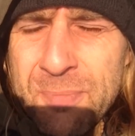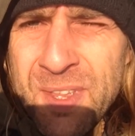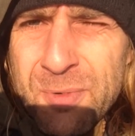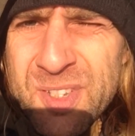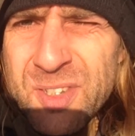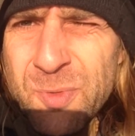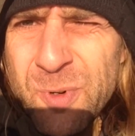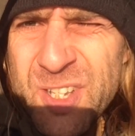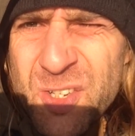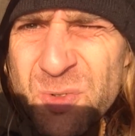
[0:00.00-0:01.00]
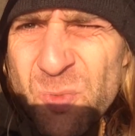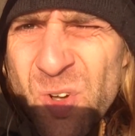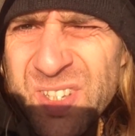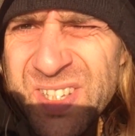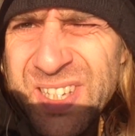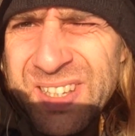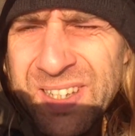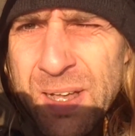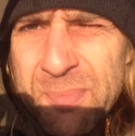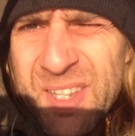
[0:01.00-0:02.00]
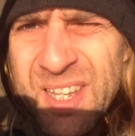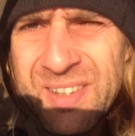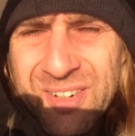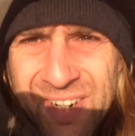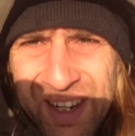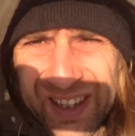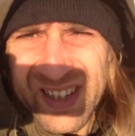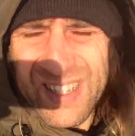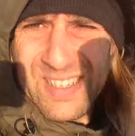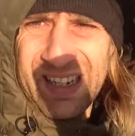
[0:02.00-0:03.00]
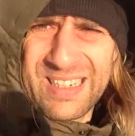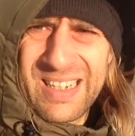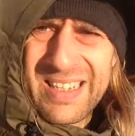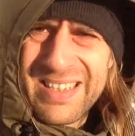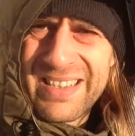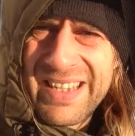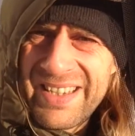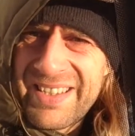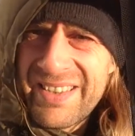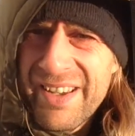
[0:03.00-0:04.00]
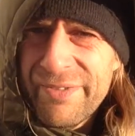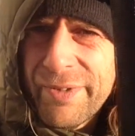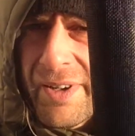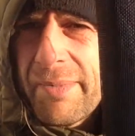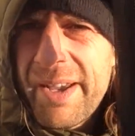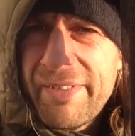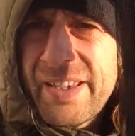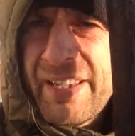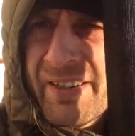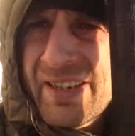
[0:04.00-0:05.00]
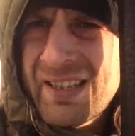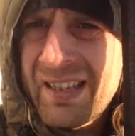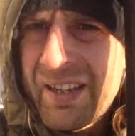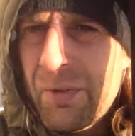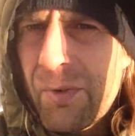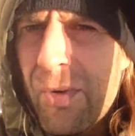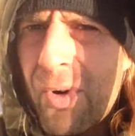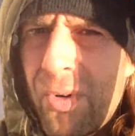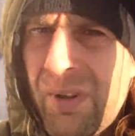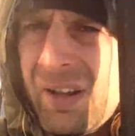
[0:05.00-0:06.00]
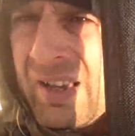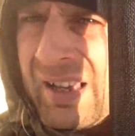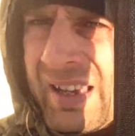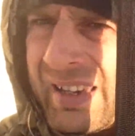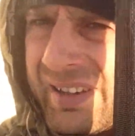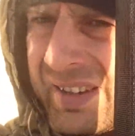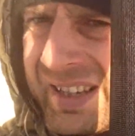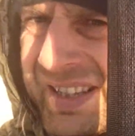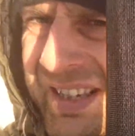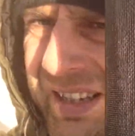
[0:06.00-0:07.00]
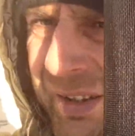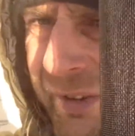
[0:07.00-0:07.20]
There was some question, what is heating up the heater? And it's this stuff what I'm having here. It's like a roll, you can see that,